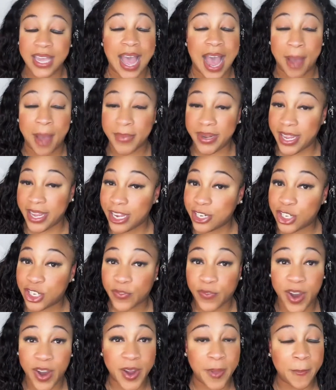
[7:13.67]
I'm an
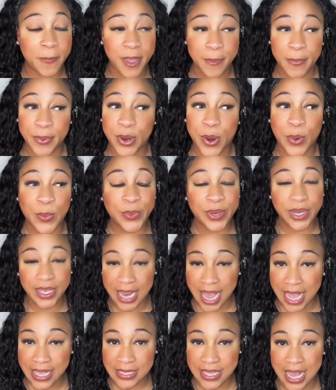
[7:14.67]
introvert and people don't
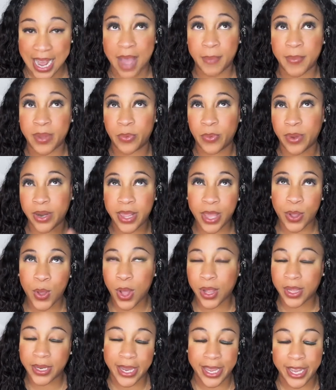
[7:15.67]
realize that I'm what do they
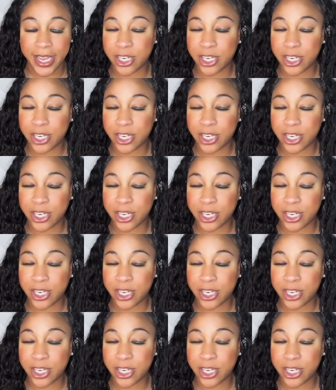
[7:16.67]
call it?